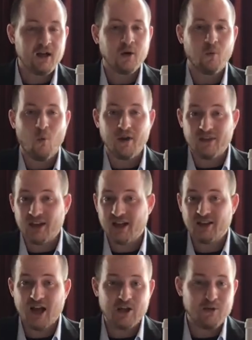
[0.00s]
One
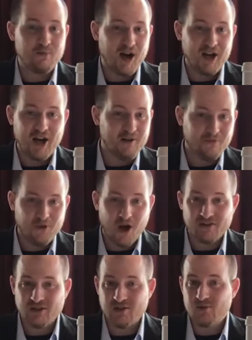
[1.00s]
thing that you might not have
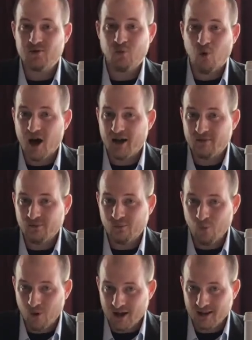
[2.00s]
thought to use wine
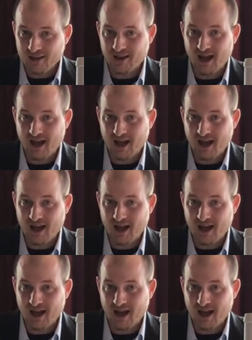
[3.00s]
with,